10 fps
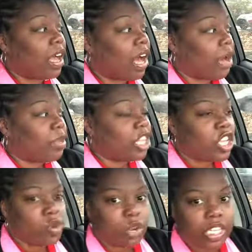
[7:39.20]
And
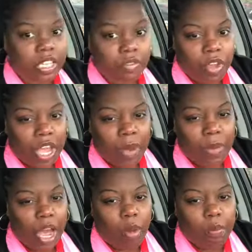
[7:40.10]
then you want to give your hair
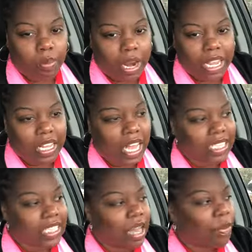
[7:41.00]
about a break.
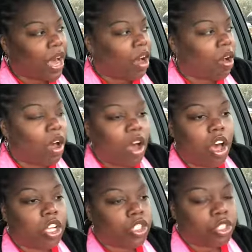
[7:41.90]
I say about
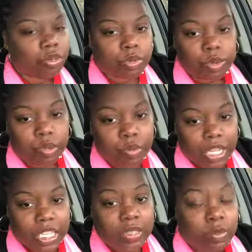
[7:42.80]
2-3
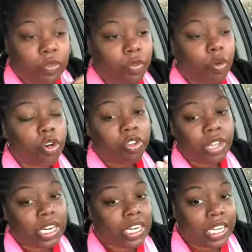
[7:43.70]
weeks before you
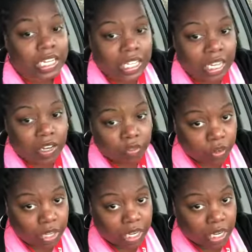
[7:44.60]
get it done again, if
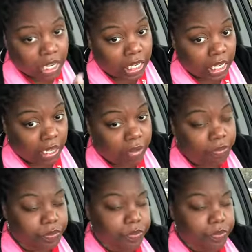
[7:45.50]
you get it done again.